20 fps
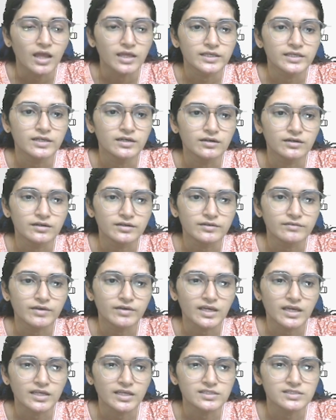Here
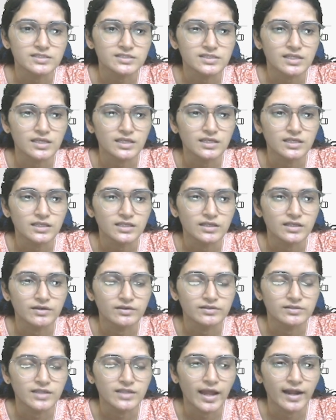we can
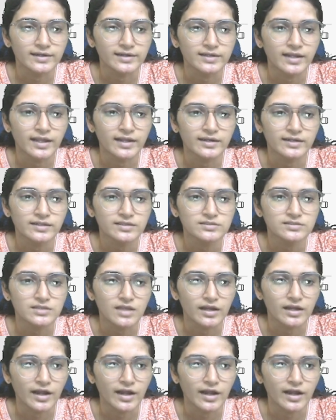see that there is